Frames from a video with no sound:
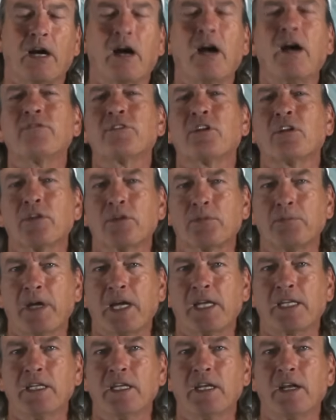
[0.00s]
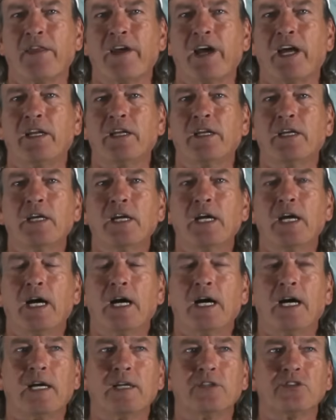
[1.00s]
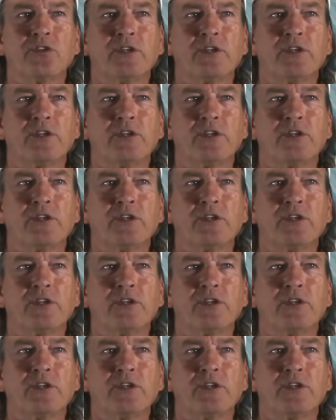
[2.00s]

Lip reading: I'll have to look back into that.